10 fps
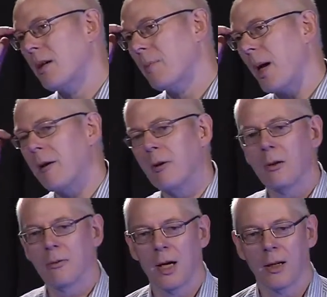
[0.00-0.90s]

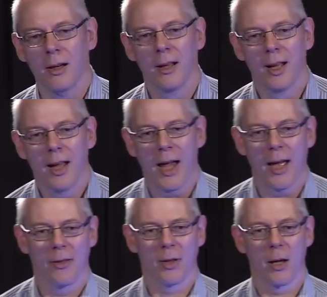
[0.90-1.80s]
payroll run,
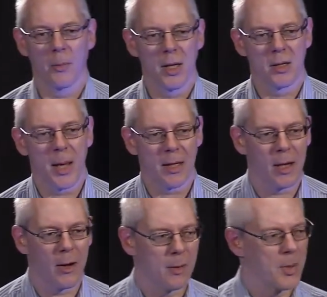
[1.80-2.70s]
and the company's about to
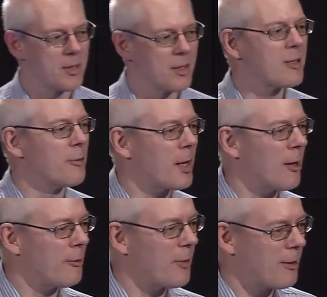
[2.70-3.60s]
go out of business if we
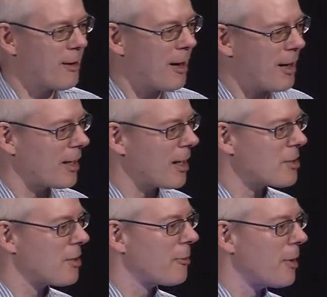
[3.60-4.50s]
can't figure out how to get
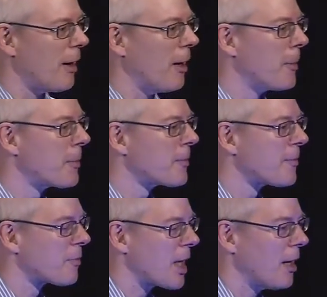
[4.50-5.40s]
software out.
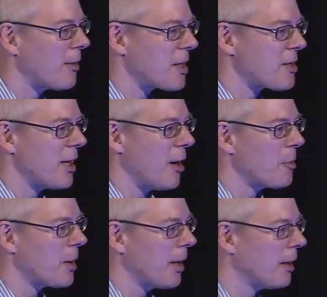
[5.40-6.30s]
That's the
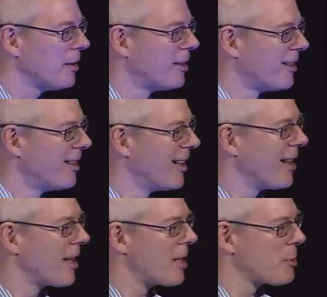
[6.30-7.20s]
opening,
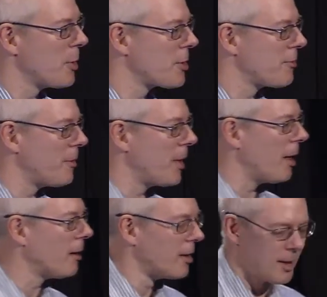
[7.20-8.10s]
and it gets worse from
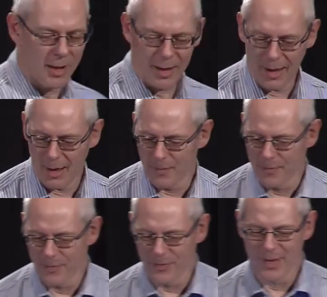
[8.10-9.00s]
there.
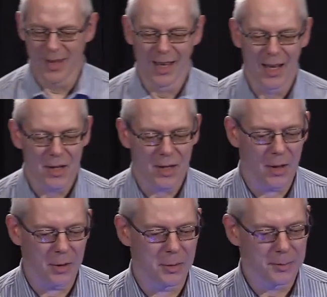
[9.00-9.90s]

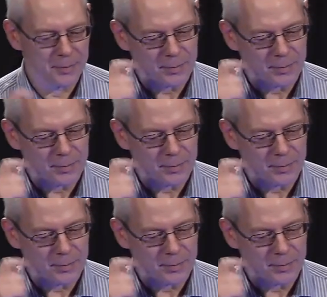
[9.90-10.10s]
So